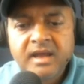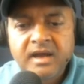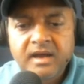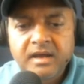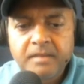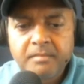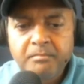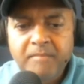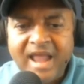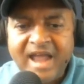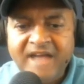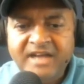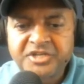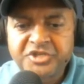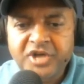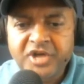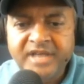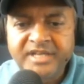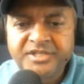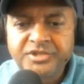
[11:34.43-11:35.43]
black
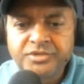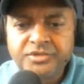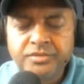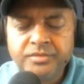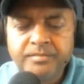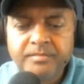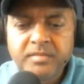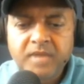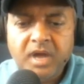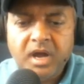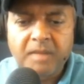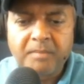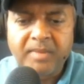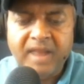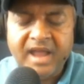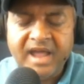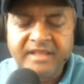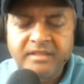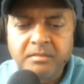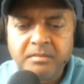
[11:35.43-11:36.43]
tries to
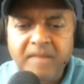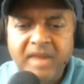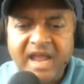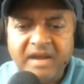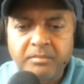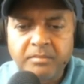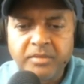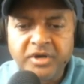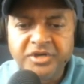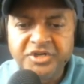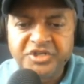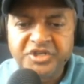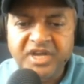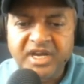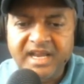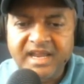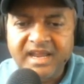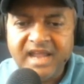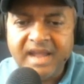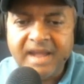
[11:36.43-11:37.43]
apply the Blackburne
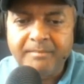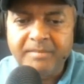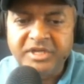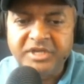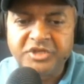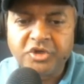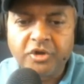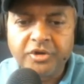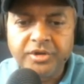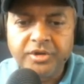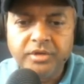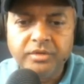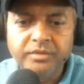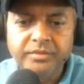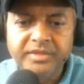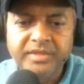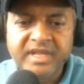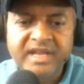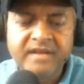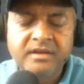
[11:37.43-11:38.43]
Shilling Gambit on you.
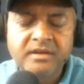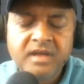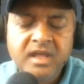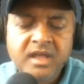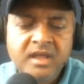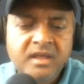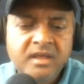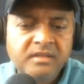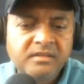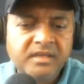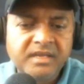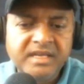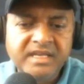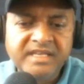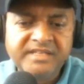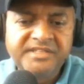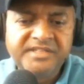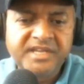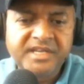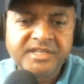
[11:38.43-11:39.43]
Then the
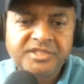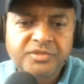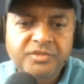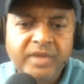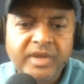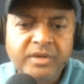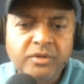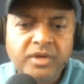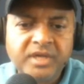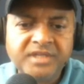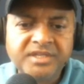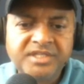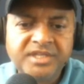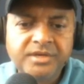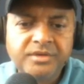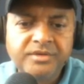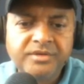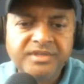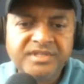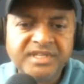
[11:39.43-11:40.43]
easiest way to
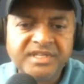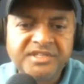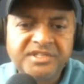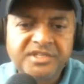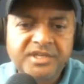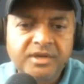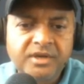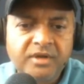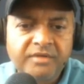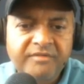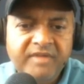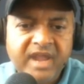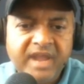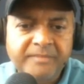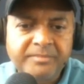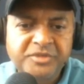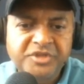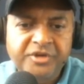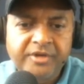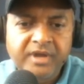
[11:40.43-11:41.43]
continue is, instead of
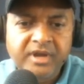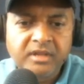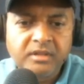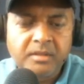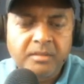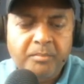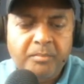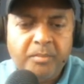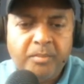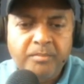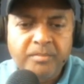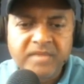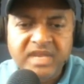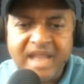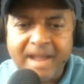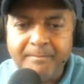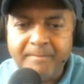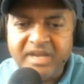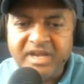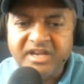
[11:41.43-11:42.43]
capturing the
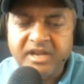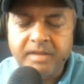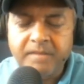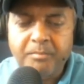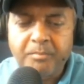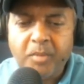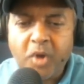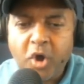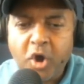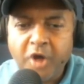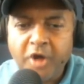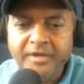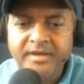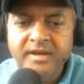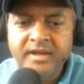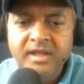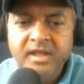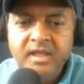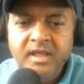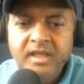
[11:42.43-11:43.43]
gambited pawn,
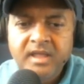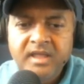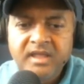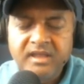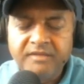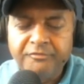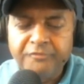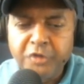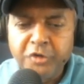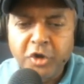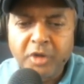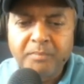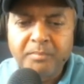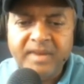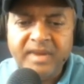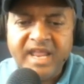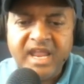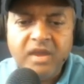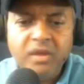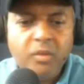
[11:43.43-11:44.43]
if you're
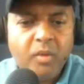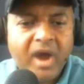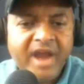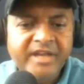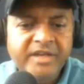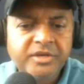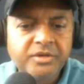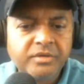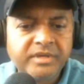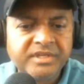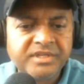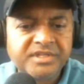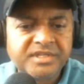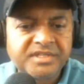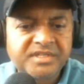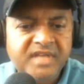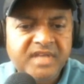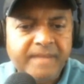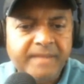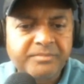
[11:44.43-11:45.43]
playing white, you can
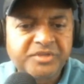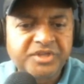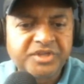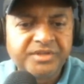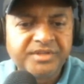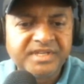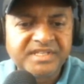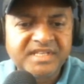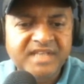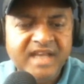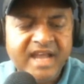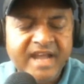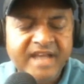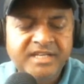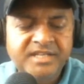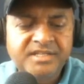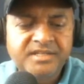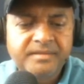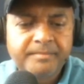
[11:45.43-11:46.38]
just capture this knight,